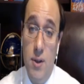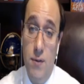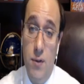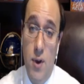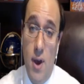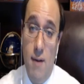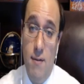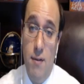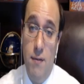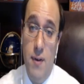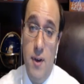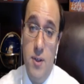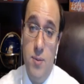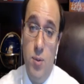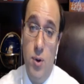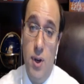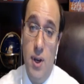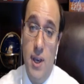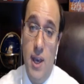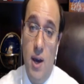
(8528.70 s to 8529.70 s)
if you have a
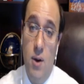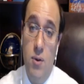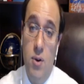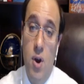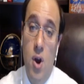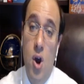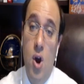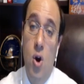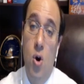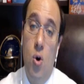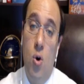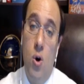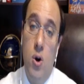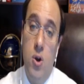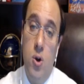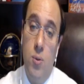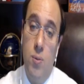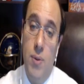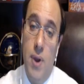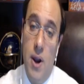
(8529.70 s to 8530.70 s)
Facebook account, or
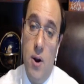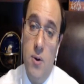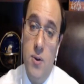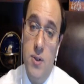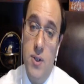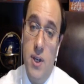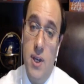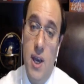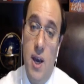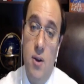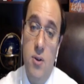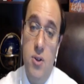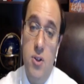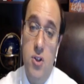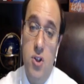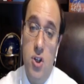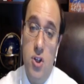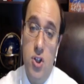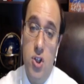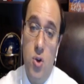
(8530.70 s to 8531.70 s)
your parents'
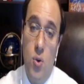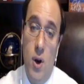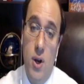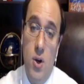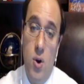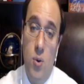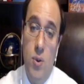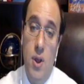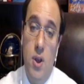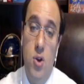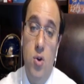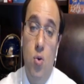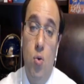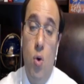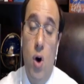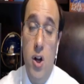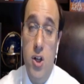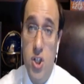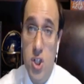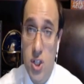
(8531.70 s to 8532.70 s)
account, just so I know that you
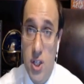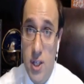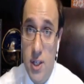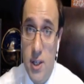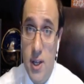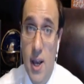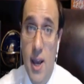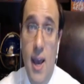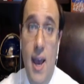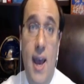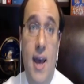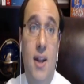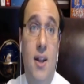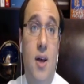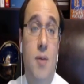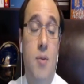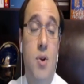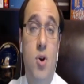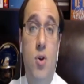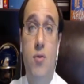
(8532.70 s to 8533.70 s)
watched it. And
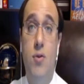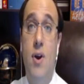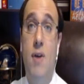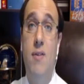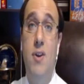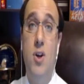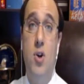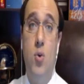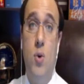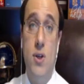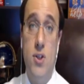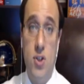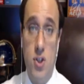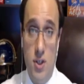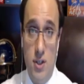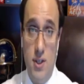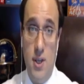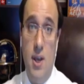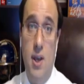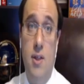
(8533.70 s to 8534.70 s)
let me know if you have any
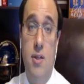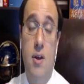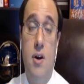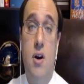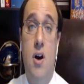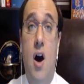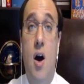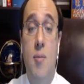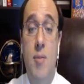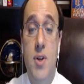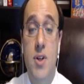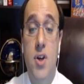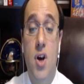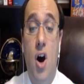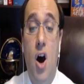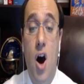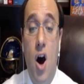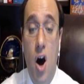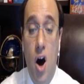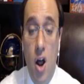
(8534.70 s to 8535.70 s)
questions in the comment
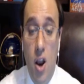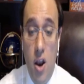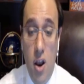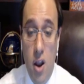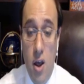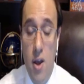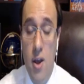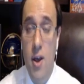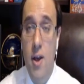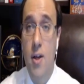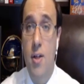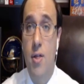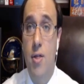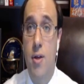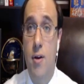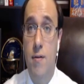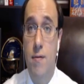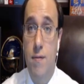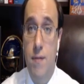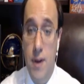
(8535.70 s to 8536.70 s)
on
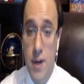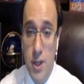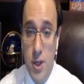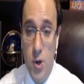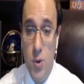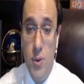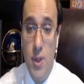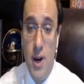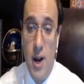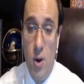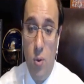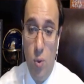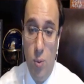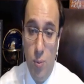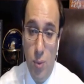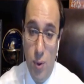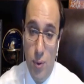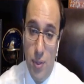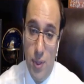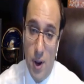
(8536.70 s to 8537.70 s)
the video that I will
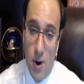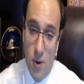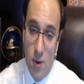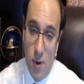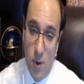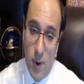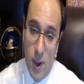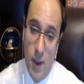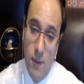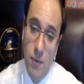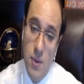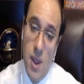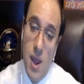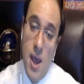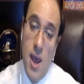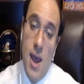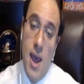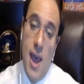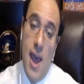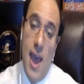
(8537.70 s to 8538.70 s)
put there, okay?
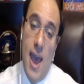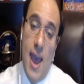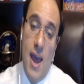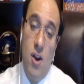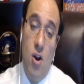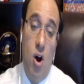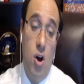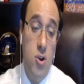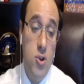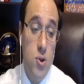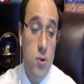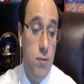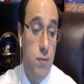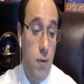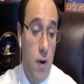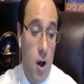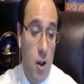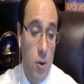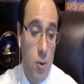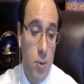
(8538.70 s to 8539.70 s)
And also
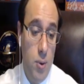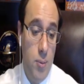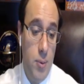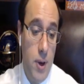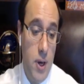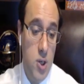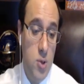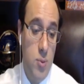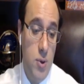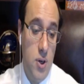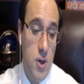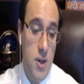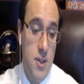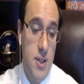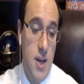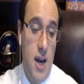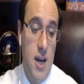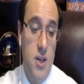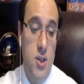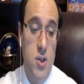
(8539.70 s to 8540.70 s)
follow the page,
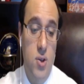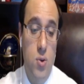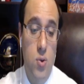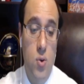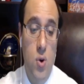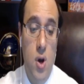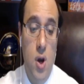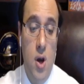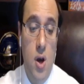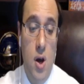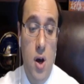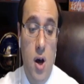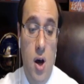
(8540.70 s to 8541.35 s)
because I do